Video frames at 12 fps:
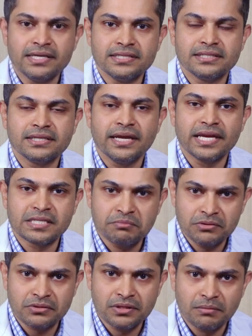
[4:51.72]
is
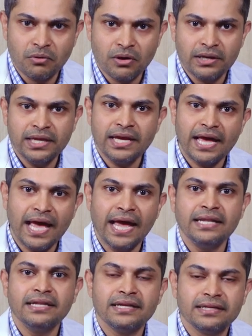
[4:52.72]
exposed to the body,
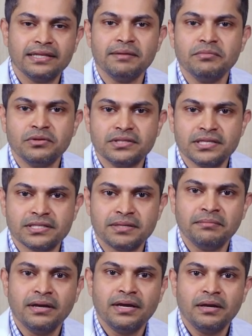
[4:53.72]
and the immune
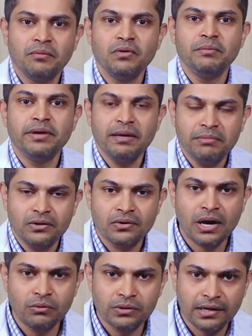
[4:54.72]
system will be able to
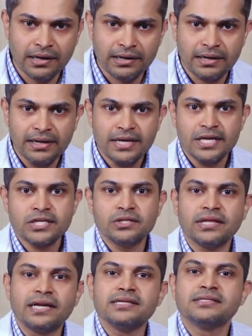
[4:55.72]
counter it.
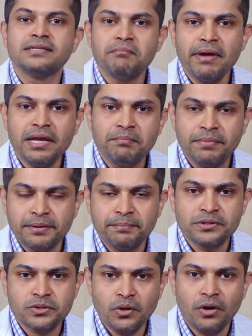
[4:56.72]
So that is the main
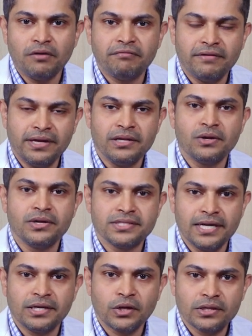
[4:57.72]
purpose of
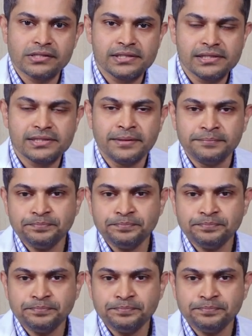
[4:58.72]
adenoids and tonsils.